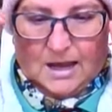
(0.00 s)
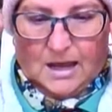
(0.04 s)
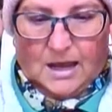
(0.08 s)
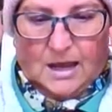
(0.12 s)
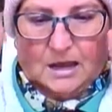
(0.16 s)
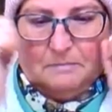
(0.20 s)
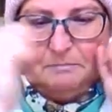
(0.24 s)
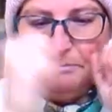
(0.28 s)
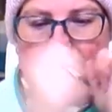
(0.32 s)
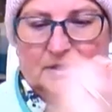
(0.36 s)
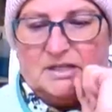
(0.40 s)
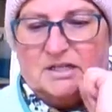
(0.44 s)

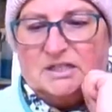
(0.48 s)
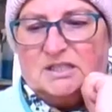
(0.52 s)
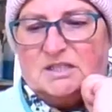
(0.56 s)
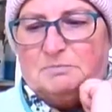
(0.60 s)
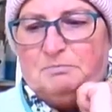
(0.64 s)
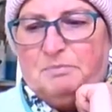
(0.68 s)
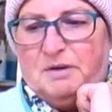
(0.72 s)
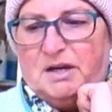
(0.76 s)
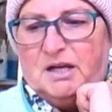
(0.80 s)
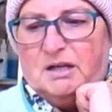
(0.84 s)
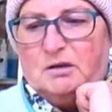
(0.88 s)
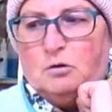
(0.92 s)
but it's
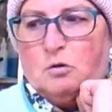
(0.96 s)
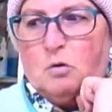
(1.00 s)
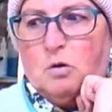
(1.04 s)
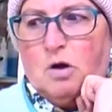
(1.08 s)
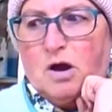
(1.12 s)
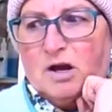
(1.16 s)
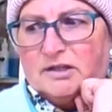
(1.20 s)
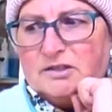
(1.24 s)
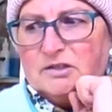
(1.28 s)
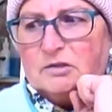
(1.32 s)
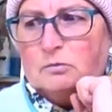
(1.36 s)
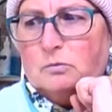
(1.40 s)
been
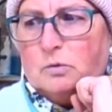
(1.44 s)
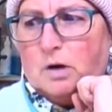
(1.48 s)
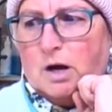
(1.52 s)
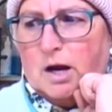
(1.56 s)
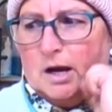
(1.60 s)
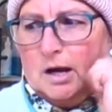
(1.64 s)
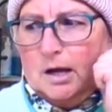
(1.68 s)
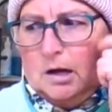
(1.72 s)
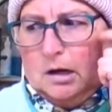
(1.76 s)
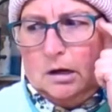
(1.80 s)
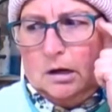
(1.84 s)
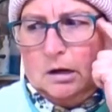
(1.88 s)
quite a
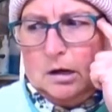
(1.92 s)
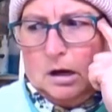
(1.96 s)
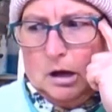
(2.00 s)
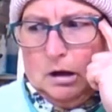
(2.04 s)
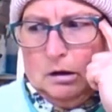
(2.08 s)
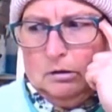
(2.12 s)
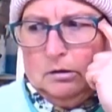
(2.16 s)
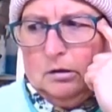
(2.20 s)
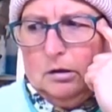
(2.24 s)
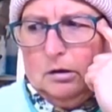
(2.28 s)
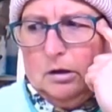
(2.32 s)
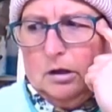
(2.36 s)
while
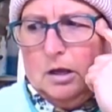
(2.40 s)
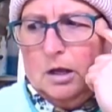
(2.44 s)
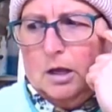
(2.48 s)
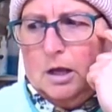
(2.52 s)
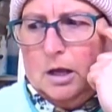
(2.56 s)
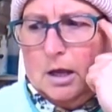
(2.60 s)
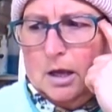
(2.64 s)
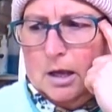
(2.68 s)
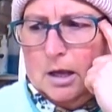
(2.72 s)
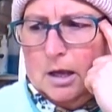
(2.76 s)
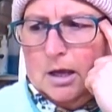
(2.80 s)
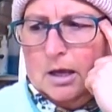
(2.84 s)
ago
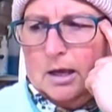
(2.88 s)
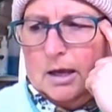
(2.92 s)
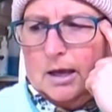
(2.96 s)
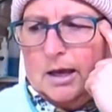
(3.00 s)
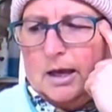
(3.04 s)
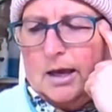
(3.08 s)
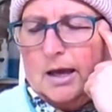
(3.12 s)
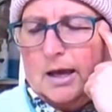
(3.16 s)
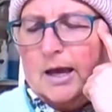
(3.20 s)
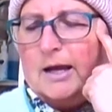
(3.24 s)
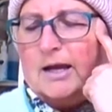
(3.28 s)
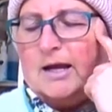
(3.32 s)

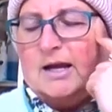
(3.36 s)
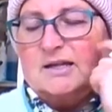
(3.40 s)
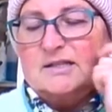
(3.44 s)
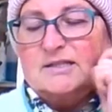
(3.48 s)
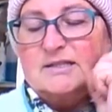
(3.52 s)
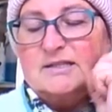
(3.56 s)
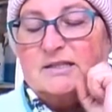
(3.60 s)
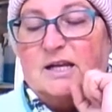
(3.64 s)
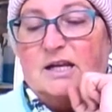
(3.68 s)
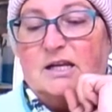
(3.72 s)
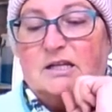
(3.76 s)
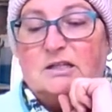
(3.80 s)
and I
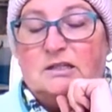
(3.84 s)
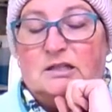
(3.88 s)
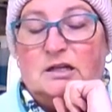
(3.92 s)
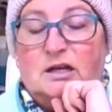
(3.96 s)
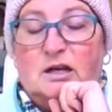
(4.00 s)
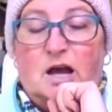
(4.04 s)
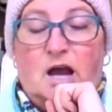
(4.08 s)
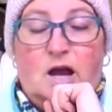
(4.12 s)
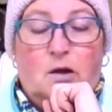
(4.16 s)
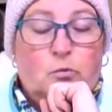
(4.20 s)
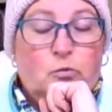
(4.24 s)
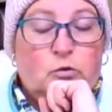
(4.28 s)
said
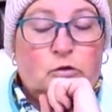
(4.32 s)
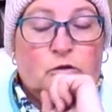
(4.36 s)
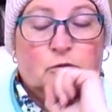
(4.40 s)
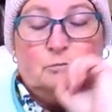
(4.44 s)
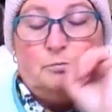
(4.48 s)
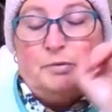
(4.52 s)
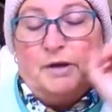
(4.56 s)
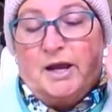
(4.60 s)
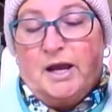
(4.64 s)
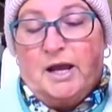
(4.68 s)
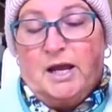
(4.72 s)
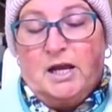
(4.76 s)
I
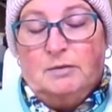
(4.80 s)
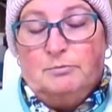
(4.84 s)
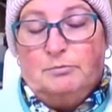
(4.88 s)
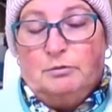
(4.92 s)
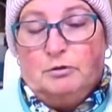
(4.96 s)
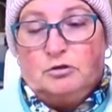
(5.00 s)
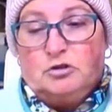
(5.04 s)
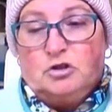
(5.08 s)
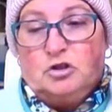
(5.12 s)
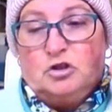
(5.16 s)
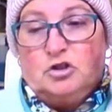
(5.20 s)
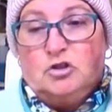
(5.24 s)
wouldn't be
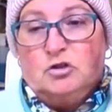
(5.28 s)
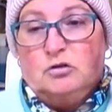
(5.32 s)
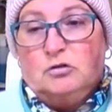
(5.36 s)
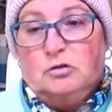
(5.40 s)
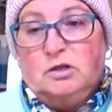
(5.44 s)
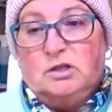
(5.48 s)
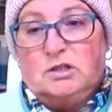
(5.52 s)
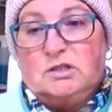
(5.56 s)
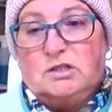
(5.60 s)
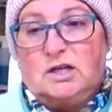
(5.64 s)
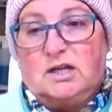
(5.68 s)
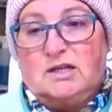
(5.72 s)
able to
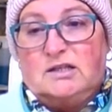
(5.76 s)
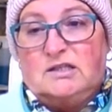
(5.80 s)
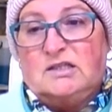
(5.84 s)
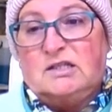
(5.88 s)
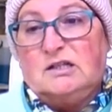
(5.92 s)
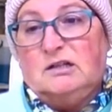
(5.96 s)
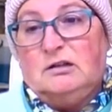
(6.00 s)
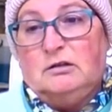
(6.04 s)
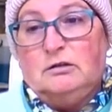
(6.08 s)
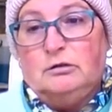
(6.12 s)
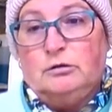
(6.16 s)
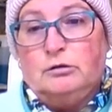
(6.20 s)
do it
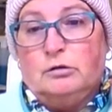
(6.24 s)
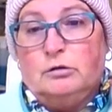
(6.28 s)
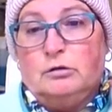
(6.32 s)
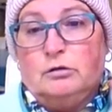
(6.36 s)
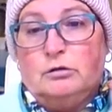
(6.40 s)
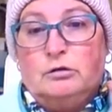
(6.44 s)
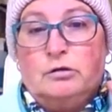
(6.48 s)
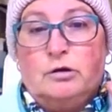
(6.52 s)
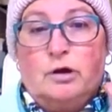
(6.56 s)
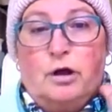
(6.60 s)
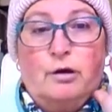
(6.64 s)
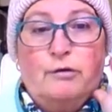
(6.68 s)
until
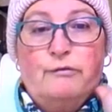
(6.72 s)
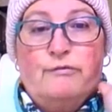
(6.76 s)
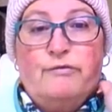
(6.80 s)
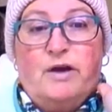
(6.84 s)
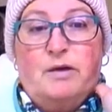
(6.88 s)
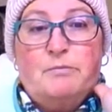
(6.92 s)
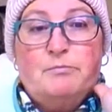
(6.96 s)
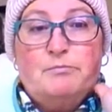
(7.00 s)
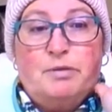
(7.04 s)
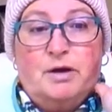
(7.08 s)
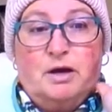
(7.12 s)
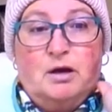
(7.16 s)

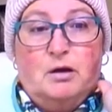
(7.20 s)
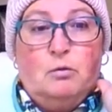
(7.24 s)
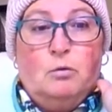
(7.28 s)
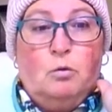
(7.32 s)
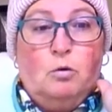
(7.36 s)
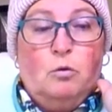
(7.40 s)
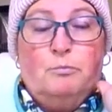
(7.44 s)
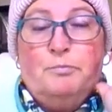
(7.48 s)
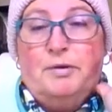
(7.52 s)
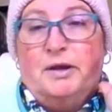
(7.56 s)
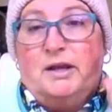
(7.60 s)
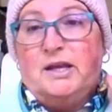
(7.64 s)
November
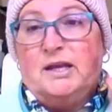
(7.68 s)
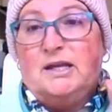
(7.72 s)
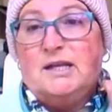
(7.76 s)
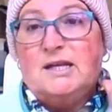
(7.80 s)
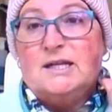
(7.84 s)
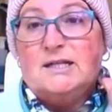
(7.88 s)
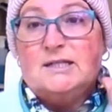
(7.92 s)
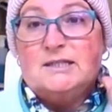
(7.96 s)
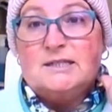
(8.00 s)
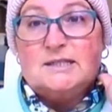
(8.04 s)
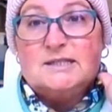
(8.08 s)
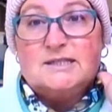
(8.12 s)
or
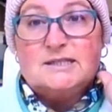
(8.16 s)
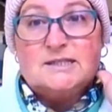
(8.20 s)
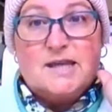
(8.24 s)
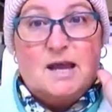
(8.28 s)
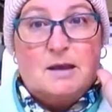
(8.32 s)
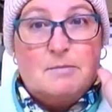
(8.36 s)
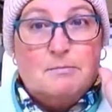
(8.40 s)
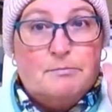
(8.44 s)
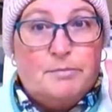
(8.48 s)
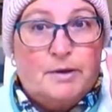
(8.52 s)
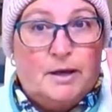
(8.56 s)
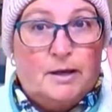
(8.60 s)
beginning
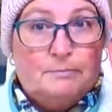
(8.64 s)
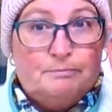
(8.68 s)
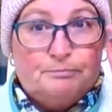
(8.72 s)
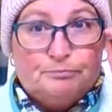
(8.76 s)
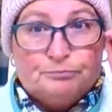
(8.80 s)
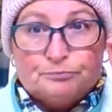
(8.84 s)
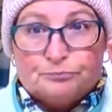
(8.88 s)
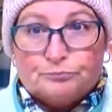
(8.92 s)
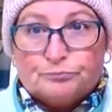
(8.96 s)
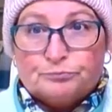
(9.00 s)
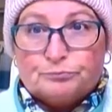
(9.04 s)
December.